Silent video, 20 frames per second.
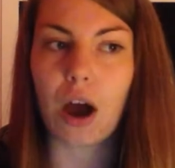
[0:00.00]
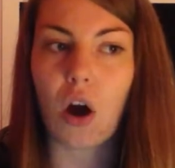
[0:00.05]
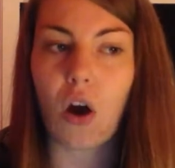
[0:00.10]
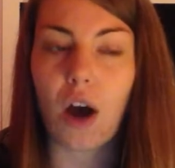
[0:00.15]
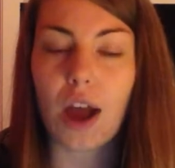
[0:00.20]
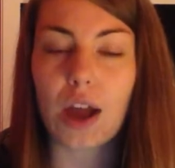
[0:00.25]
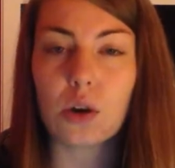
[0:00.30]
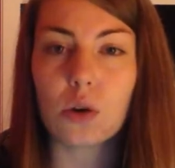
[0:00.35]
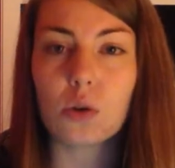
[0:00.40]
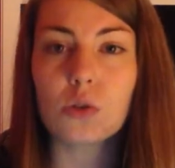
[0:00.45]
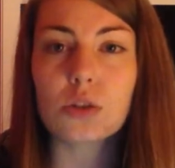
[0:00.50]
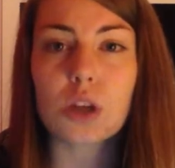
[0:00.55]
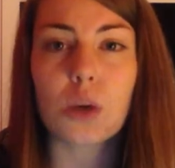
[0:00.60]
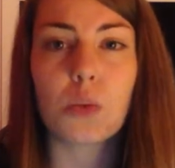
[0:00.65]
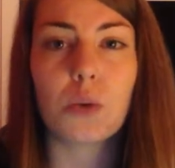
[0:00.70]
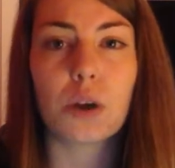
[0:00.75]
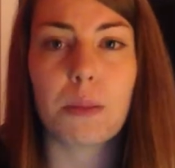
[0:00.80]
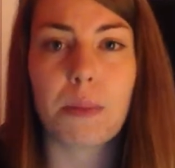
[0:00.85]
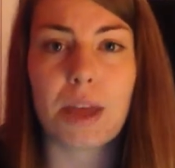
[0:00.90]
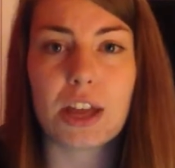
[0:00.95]
I also
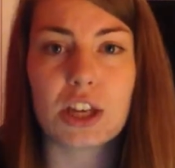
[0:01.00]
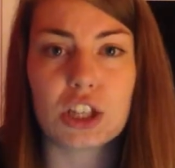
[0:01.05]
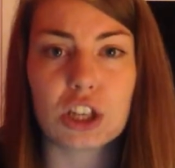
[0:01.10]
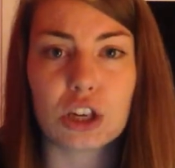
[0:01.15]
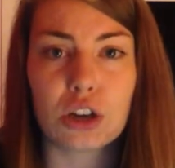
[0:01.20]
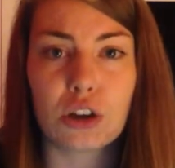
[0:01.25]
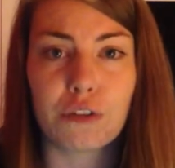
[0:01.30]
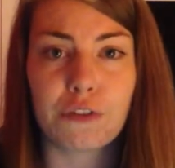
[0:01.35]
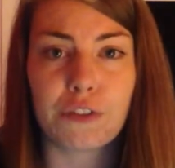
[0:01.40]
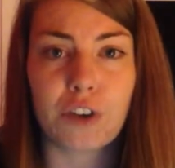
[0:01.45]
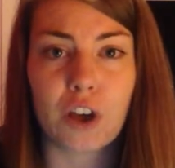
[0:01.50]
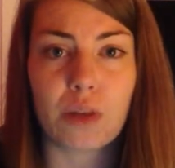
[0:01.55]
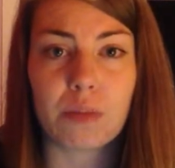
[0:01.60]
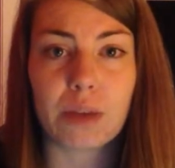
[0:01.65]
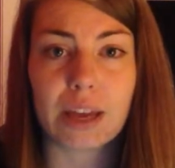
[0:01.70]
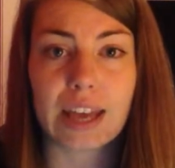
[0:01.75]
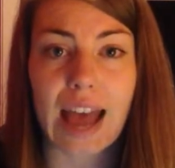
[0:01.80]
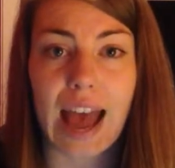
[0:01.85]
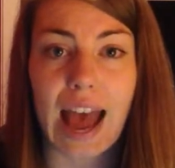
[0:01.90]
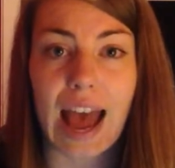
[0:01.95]
want to mention Fern
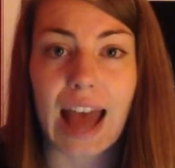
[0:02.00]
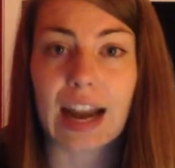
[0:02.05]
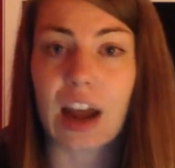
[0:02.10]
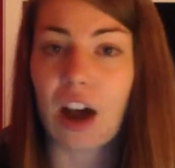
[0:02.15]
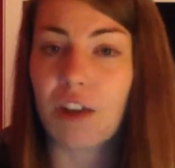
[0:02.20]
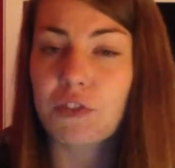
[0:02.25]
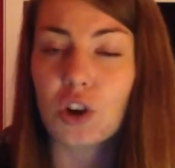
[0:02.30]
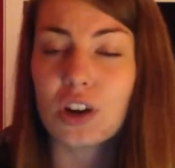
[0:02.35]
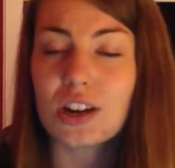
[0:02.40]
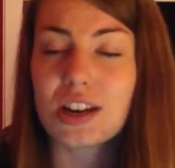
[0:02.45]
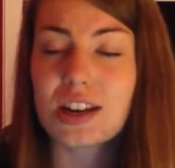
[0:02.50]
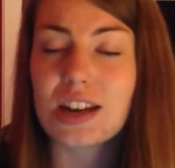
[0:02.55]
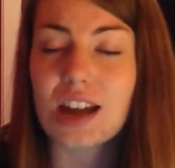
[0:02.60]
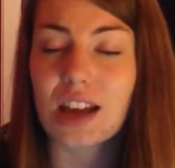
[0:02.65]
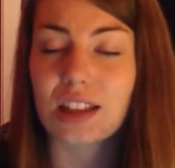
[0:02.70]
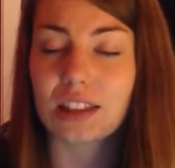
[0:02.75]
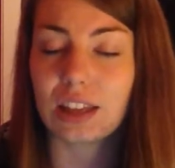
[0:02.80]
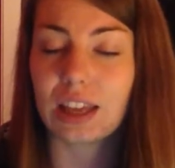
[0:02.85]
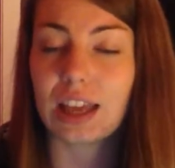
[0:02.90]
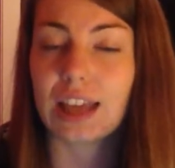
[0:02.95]
McCann. I've got
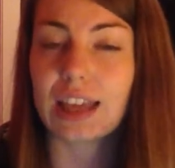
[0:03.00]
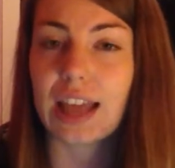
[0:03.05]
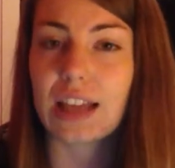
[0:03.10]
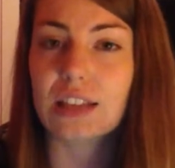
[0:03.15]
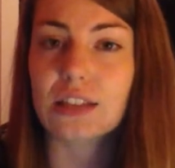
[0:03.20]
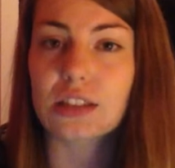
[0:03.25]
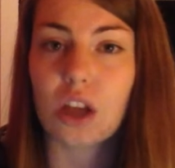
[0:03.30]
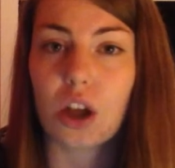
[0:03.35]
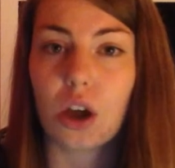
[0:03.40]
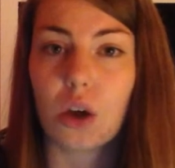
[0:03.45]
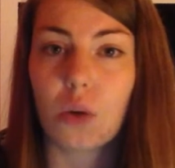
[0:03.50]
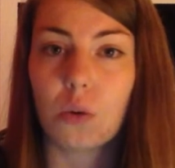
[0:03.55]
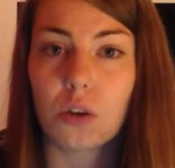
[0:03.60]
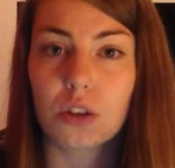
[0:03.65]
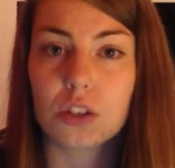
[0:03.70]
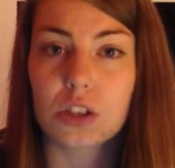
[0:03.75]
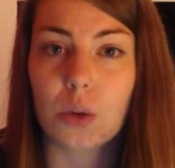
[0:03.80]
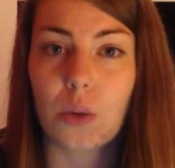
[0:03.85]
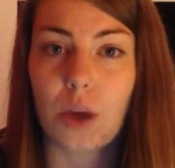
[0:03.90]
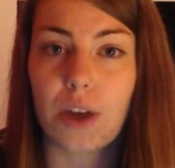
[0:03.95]
nothing against her
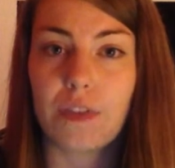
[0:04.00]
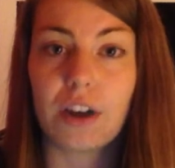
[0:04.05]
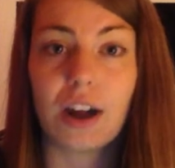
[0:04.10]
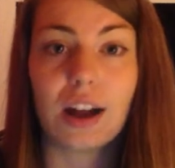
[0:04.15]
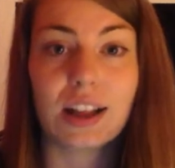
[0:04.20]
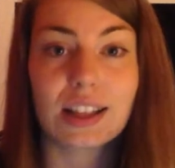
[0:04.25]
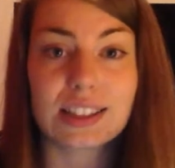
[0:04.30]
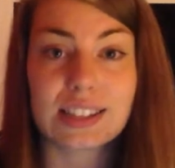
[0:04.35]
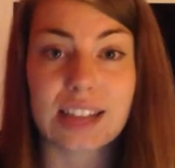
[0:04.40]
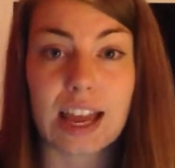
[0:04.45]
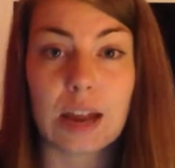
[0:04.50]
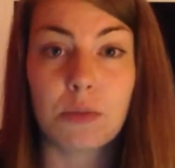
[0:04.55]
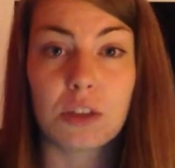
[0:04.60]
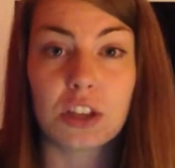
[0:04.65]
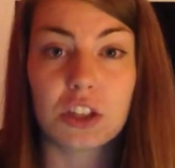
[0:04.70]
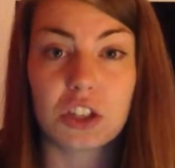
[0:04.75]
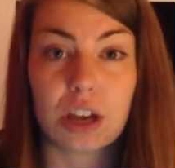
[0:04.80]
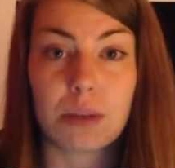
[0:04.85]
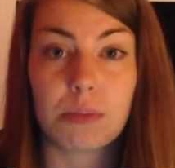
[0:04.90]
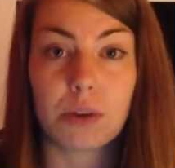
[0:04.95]
whatsoever. Same
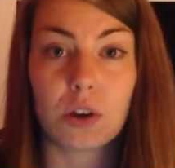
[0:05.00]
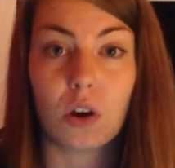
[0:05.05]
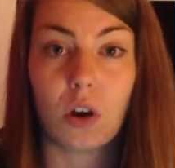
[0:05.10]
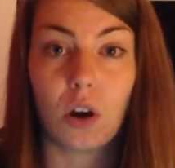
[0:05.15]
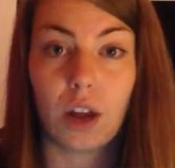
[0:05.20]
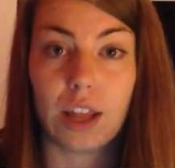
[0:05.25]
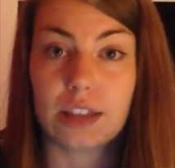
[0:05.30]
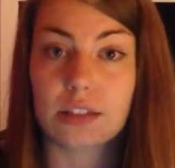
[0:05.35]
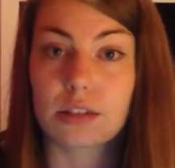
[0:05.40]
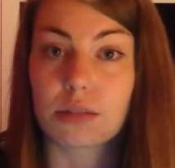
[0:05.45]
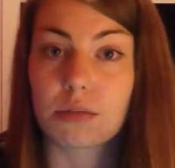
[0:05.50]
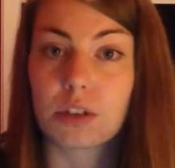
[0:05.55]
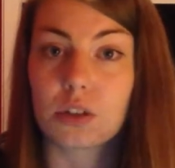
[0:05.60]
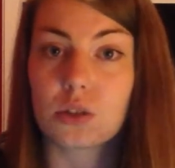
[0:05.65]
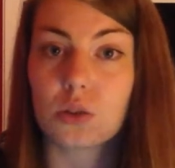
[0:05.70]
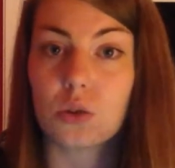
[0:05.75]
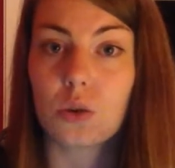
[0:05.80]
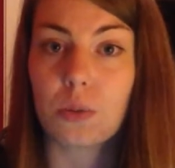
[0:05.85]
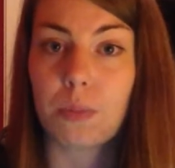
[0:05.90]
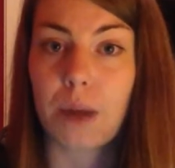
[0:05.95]
with Gemma Collins. I'm going
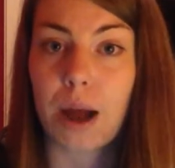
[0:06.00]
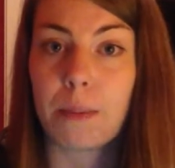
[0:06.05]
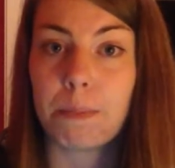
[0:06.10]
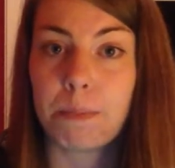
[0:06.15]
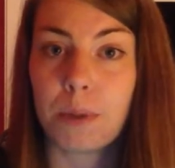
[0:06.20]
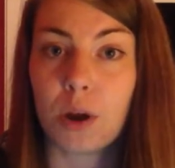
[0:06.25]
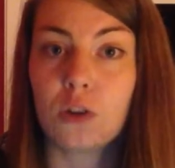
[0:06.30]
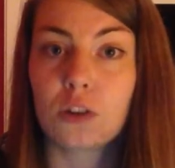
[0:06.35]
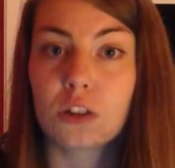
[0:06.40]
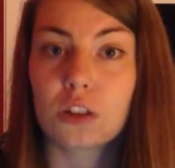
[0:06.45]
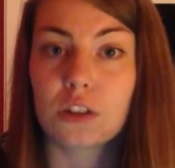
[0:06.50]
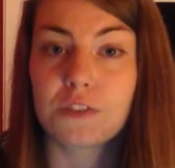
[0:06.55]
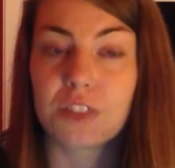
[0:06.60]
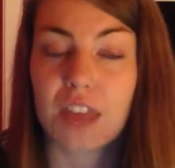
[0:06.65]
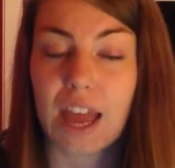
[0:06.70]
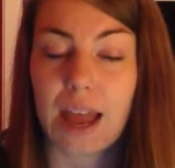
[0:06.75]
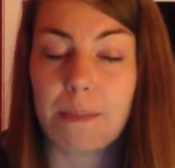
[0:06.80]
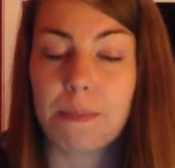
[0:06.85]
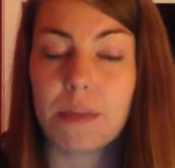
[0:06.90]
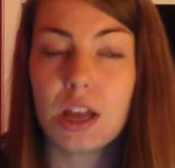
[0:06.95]
to talk about both of
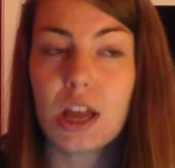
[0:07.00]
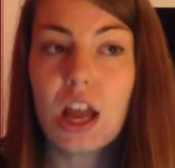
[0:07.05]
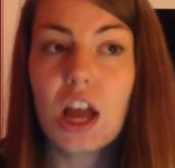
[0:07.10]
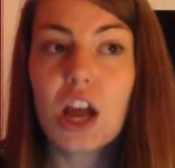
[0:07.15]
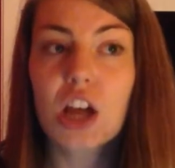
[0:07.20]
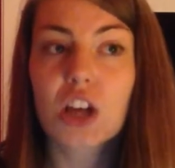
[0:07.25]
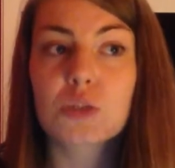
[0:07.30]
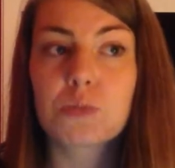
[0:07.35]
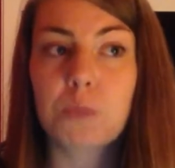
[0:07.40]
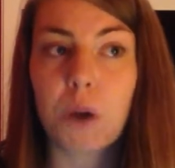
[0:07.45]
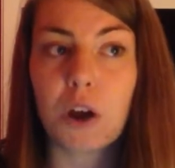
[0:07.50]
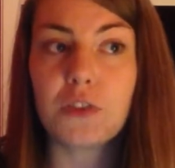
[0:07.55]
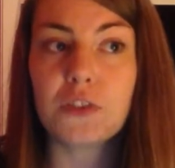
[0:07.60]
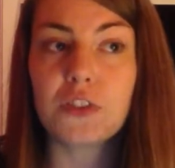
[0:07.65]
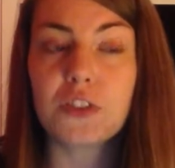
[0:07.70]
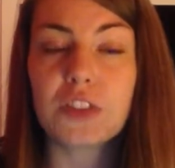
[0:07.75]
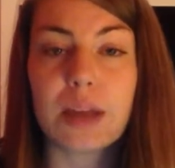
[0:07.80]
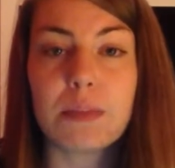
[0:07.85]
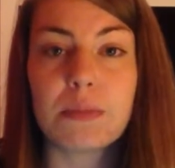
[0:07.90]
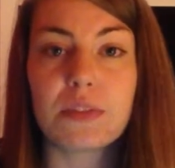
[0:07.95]
them, because both
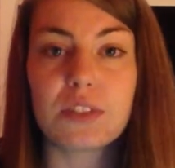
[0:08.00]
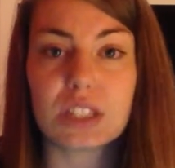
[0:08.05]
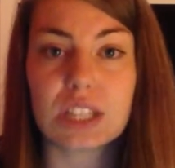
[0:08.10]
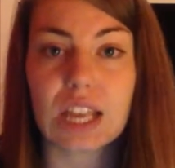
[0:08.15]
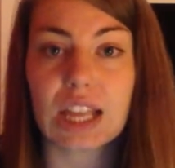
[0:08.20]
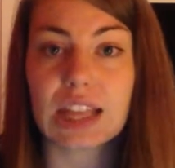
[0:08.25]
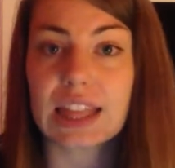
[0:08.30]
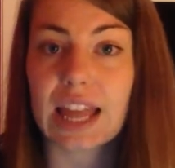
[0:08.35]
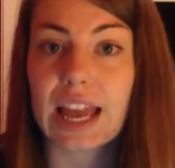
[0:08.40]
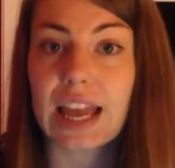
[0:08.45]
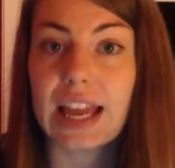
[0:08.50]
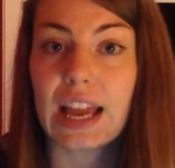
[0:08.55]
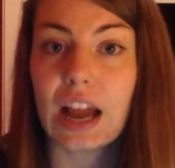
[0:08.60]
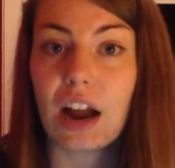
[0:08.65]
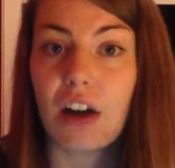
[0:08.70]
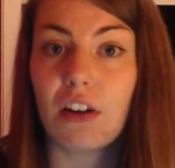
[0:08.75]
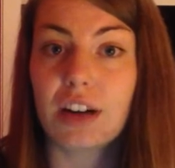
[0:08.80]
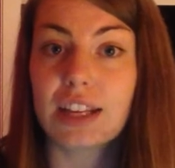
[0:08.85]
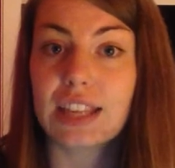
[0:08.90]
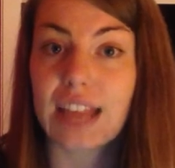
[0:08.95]
of them have said they
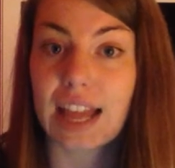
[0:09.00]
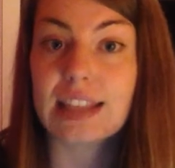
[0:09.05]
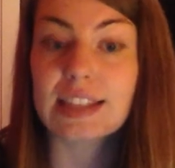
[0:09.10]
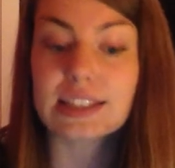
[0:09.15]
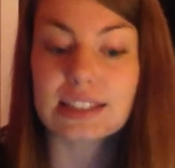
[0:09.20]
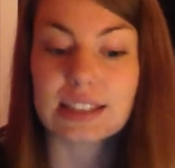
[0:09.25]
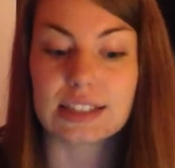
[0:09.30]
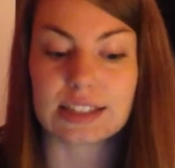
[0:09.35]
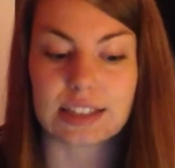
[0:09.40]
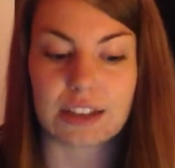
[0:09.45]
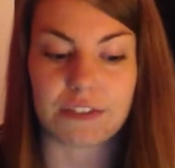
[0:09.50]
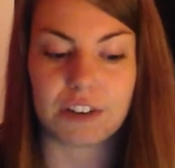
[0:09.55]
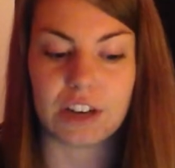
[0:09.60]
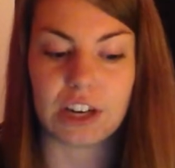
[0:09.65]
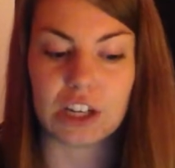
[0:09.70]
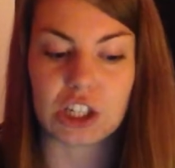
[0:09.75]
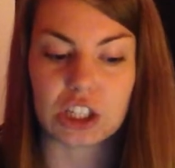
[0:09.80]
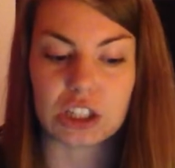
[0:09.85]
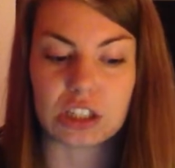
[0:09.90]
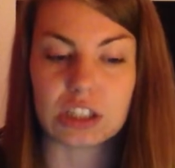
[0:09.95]
are against this
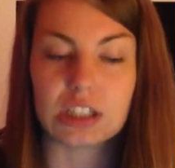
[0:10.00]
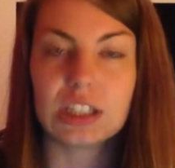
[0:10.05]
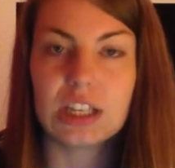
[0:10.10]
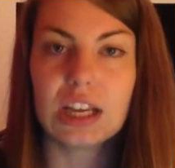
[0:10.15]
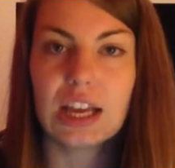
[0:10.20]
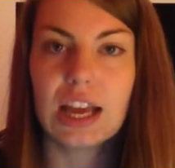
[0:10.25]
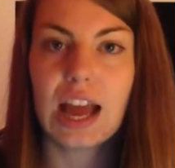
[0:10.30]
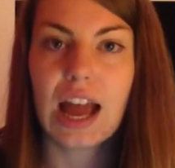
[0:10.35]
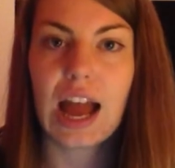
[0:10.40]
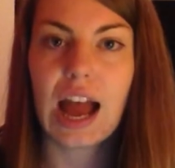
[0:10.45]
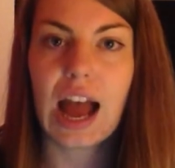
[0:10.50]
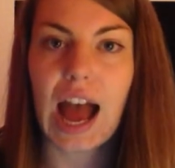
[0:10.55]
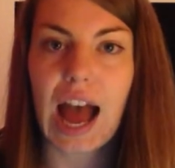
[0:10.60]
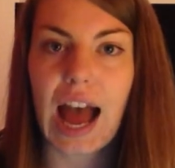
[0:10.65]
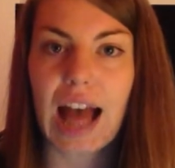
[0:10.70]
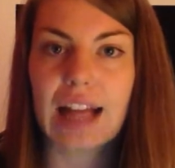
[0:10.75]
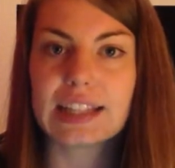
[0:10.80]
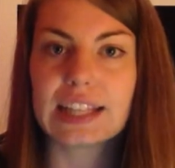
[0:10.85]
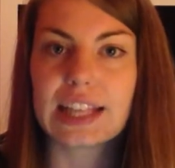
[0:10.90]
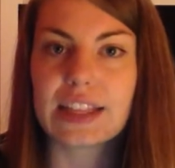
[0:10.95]
definition
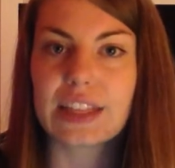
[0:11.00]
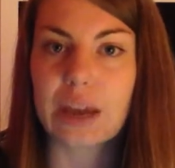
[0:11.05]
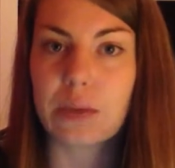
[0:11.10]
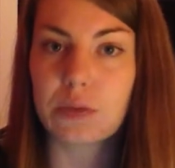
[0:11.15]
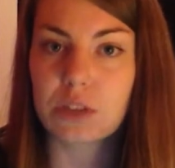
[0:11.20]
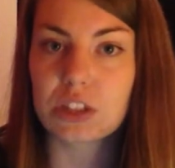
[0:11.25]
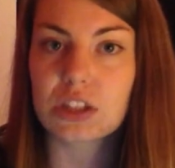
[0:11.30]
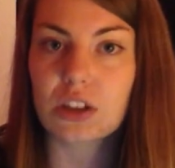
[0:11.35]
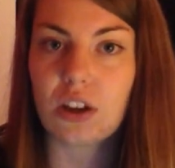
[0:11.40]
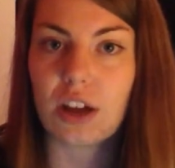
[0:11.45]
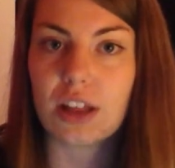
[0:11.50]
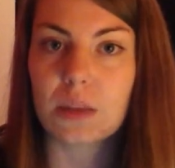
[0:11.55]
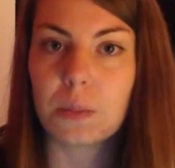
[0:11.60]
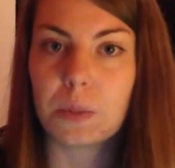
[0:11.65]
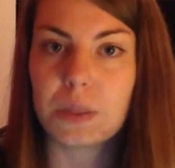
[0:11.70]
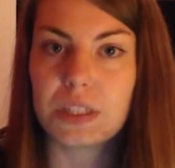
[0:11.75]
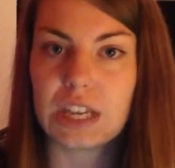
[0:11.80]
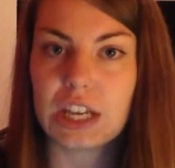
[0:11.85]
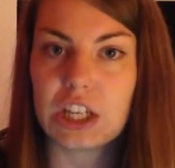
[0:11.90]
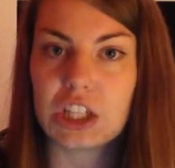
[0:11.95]
and that they would sign the
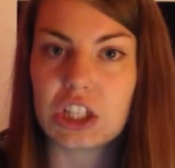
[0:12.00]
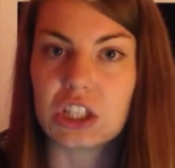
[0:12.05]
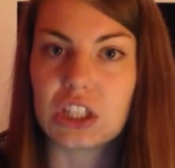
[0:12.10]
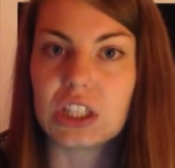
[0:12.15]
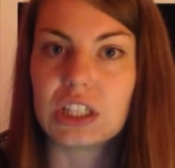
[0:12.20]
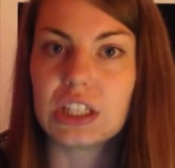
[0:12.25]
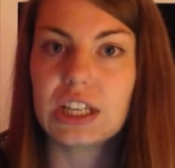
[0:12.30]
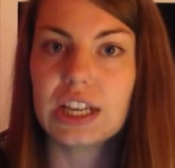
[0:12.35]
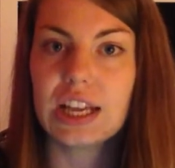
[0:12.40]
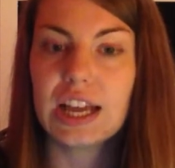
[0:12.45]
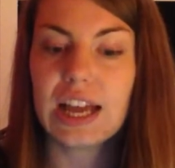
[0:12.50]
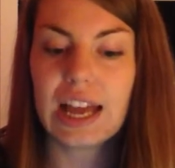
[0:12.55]
petition.